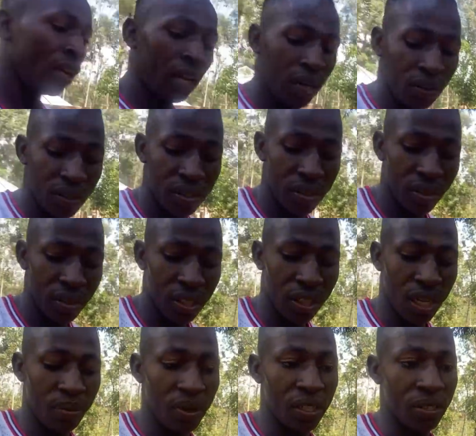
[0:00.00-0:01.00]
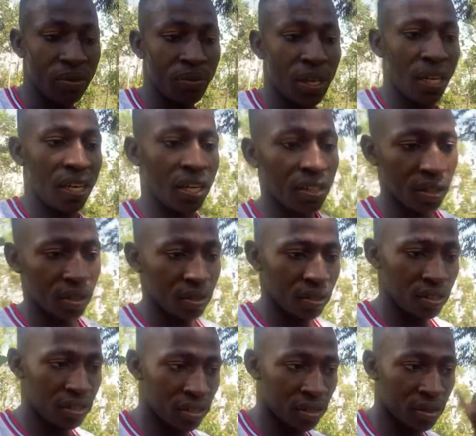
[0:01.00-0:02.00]
I was talking about my
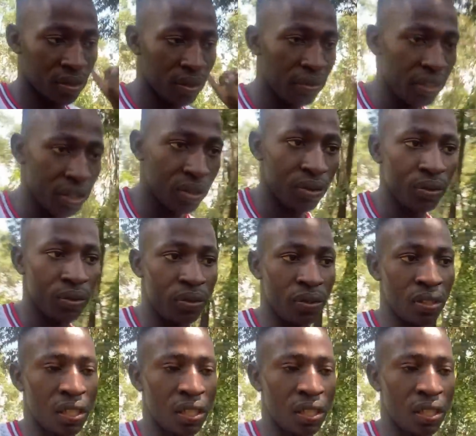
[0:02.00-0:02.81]
uncle's story too.